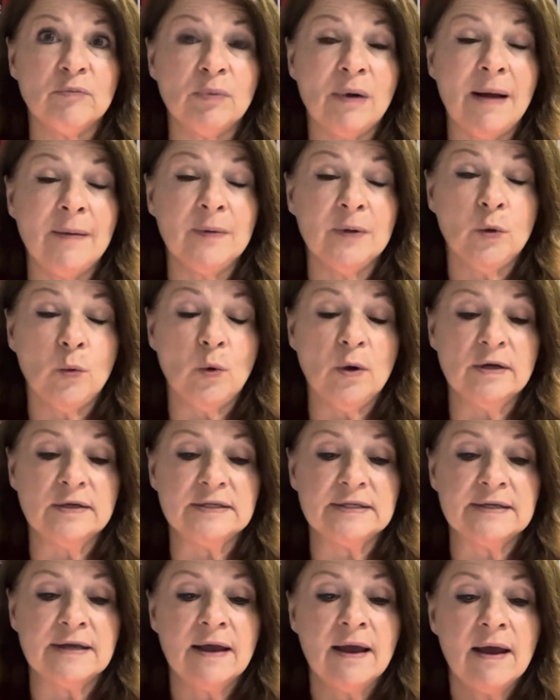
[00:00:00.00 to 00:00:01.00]
Probably
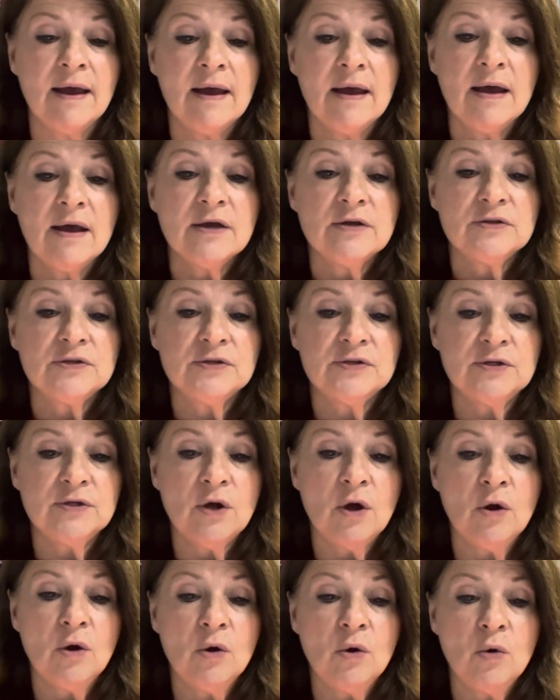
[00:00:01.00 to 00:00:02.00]
was.
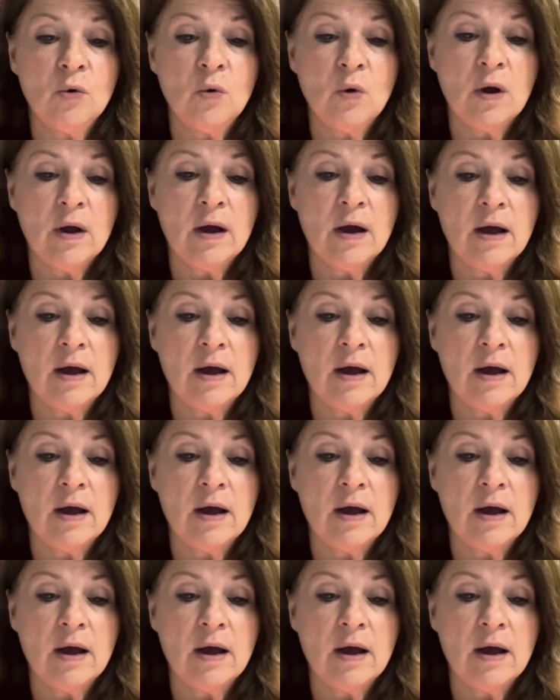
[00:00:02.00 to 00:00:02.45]
So